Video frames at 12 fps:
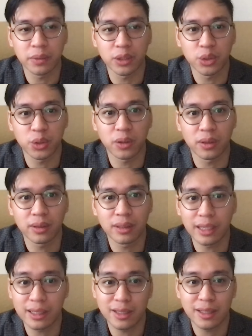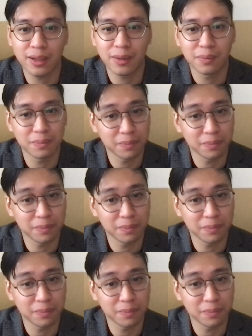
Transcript: control, is there